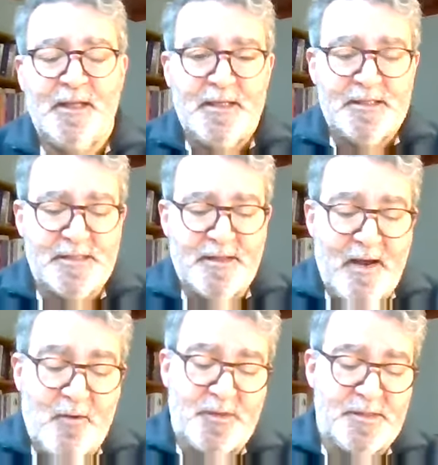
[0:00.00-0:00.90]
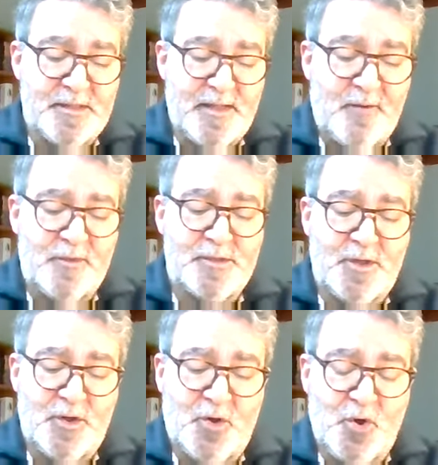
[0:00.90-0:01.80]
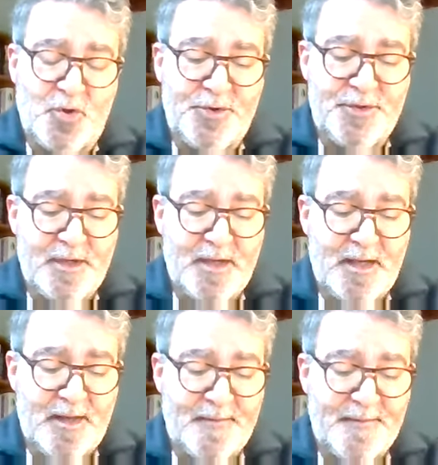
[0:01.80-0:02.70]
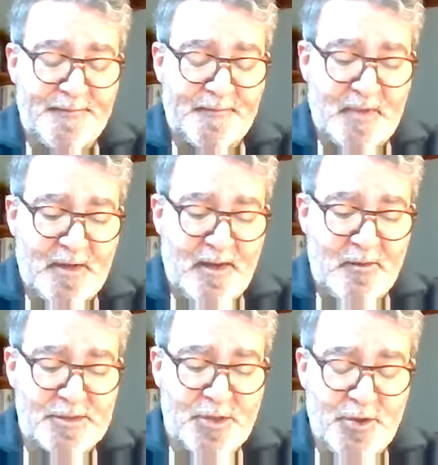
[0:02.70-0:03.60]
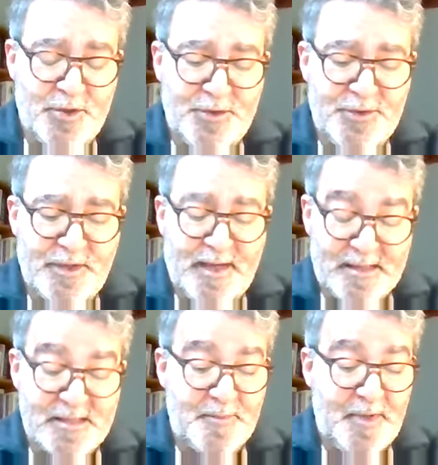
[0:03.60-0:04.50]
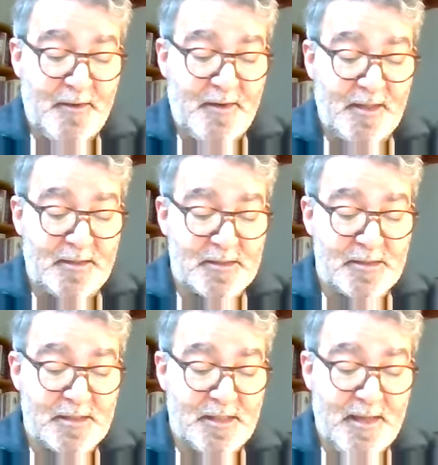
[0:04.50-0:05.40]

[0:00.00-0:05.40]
So that was good. That was good experience.